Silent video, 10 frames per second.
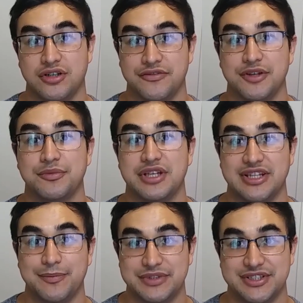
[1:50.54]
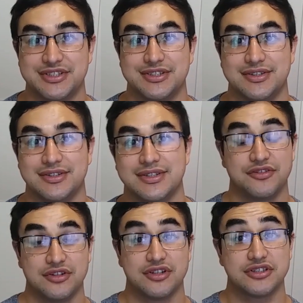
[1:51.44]
of them in that position.
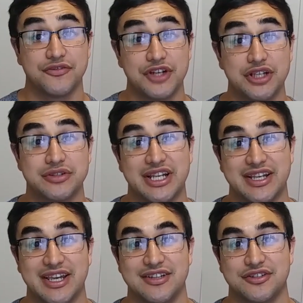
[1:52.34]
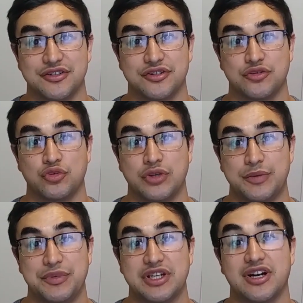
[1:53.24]
There's a video dedicated to
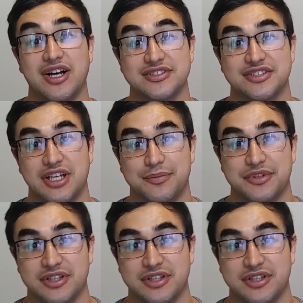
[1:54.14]
sweeping concepts.